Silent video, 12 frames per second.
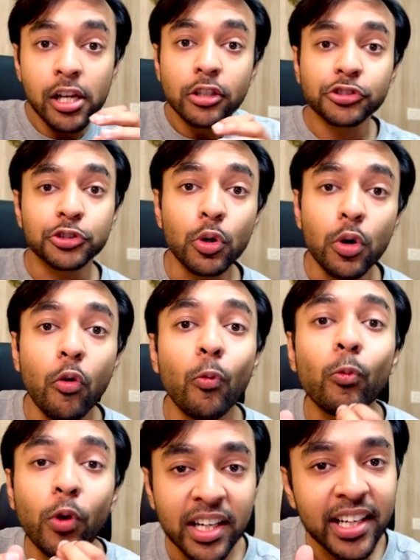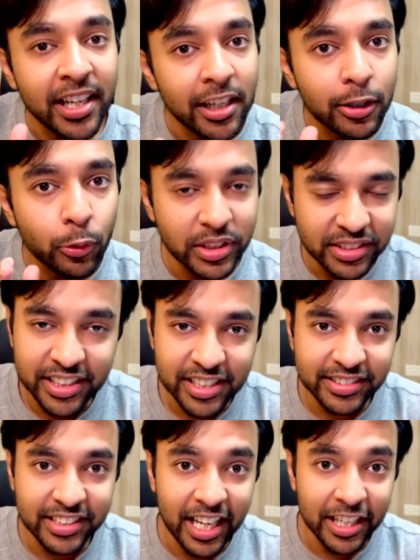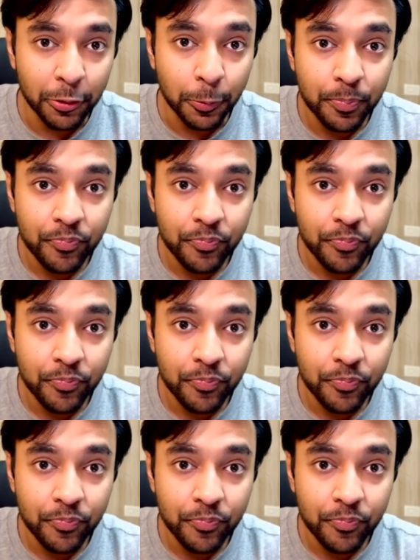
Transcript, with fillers: So what can you do in such a scenario?